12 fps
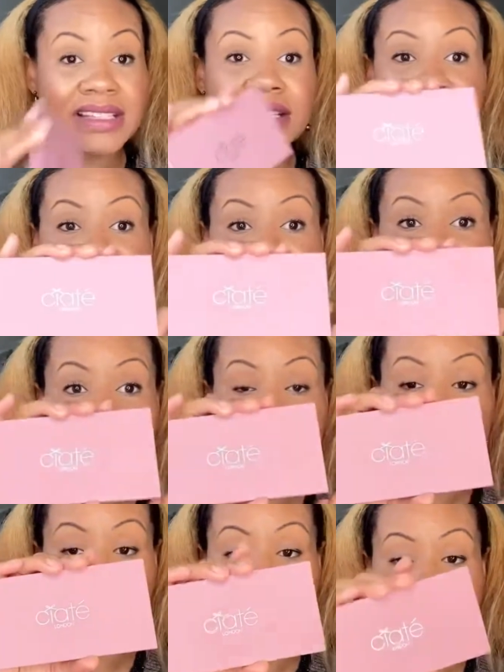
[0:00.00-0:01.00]
It's really
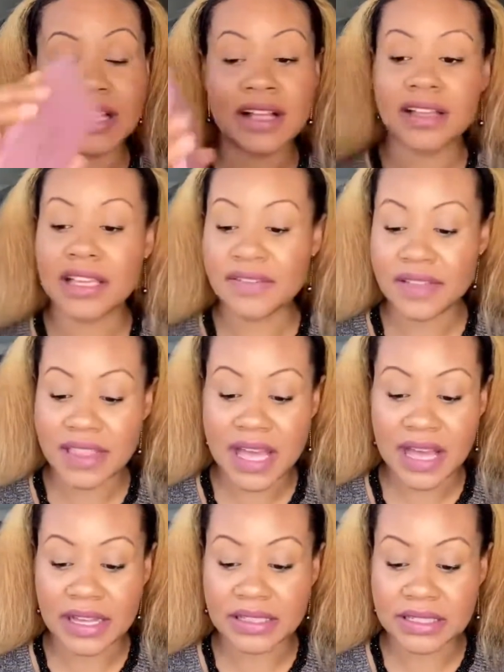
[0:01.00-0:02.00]
pretty. I'll give it
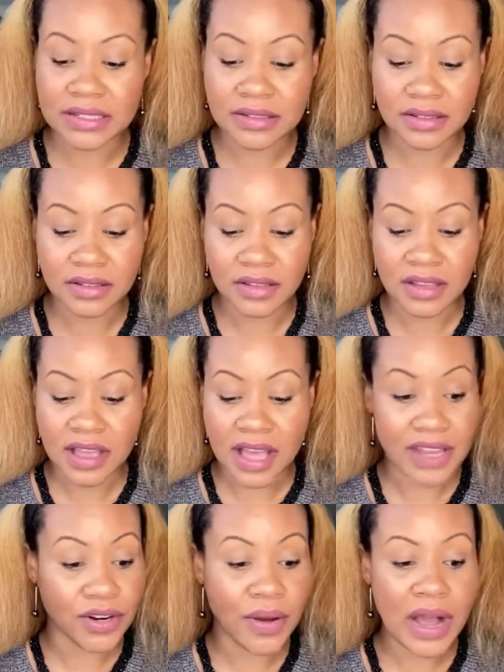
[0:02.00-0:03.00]
that. I
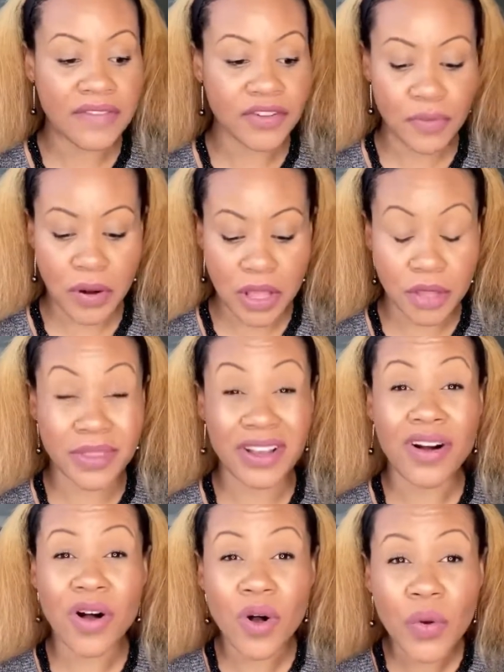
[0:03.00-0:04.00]
don't have a problem. They're
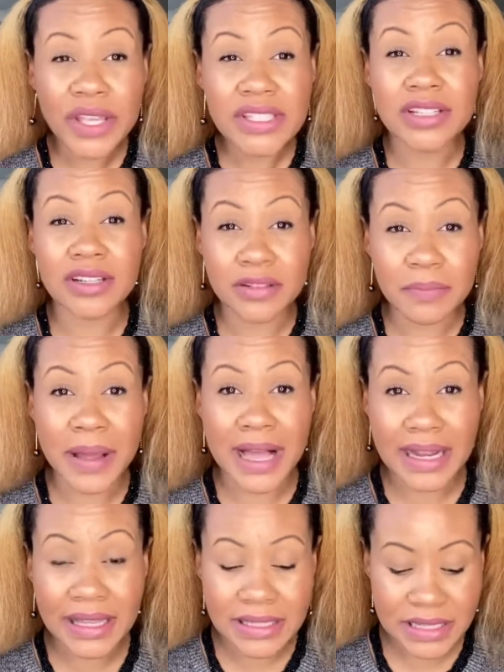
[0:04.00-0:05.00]
always good
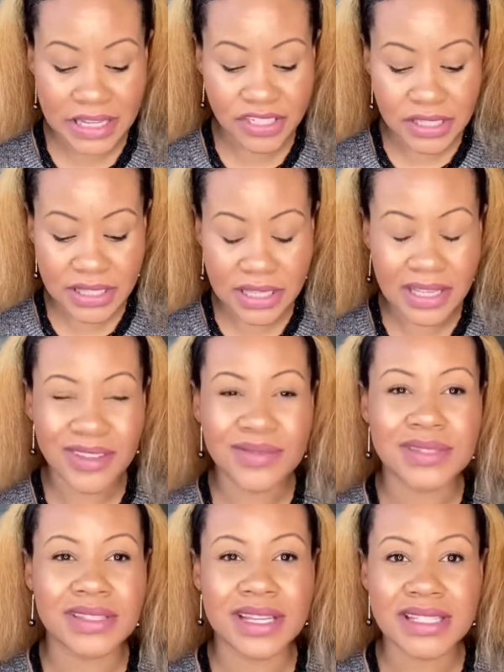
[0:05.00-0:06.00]
palettes. I just think
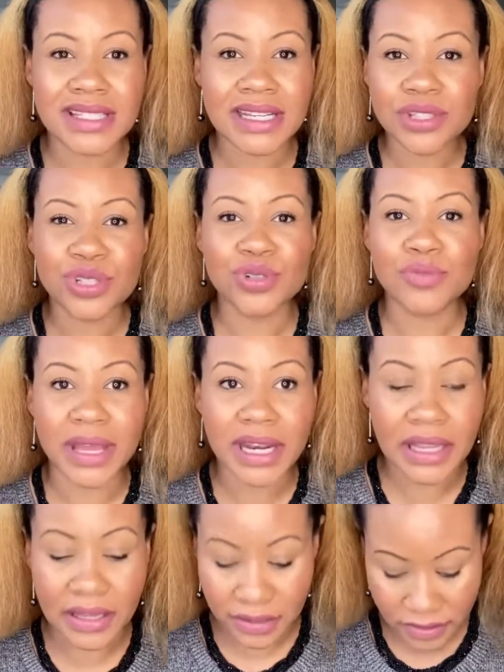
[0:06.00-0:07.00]
they send too
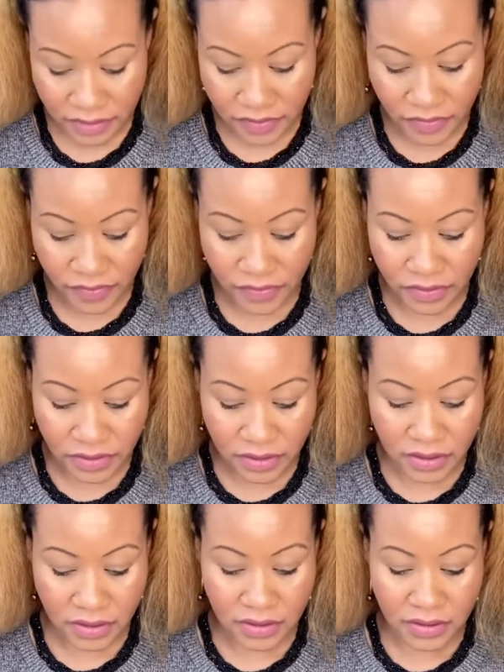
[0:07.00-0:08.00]
many.
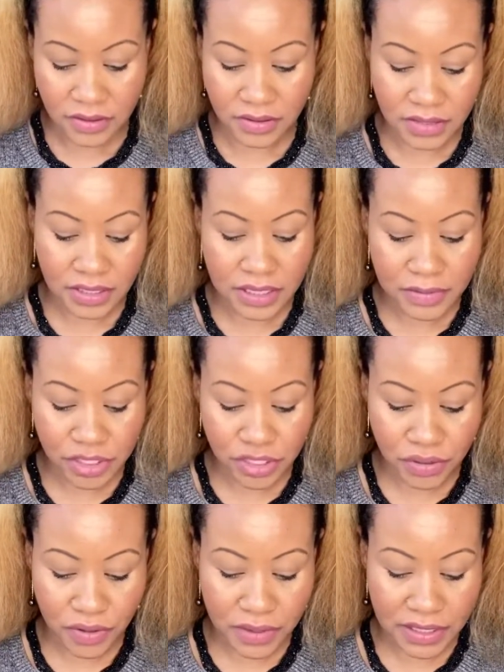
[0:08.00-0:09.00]
So let me show
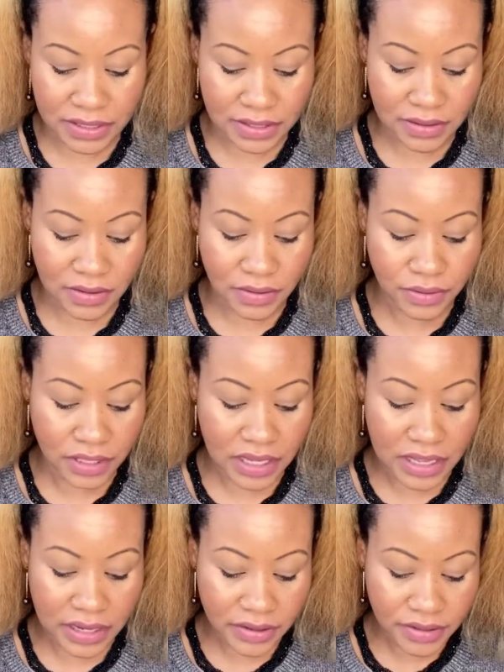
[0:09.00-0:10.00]
you what this looks. Oh, the
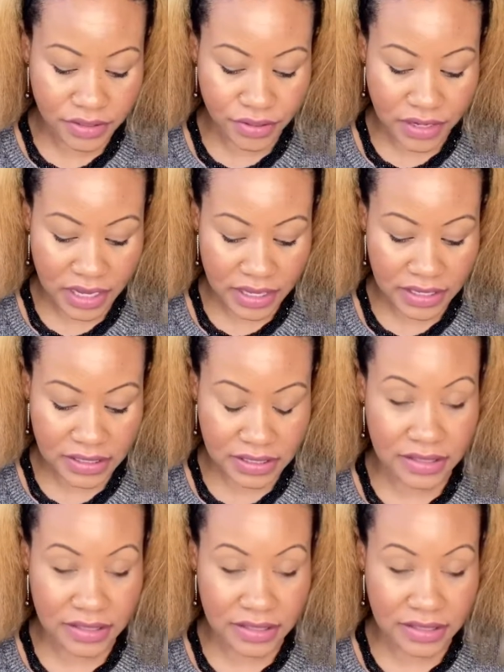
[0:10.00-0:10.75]
colors are nice.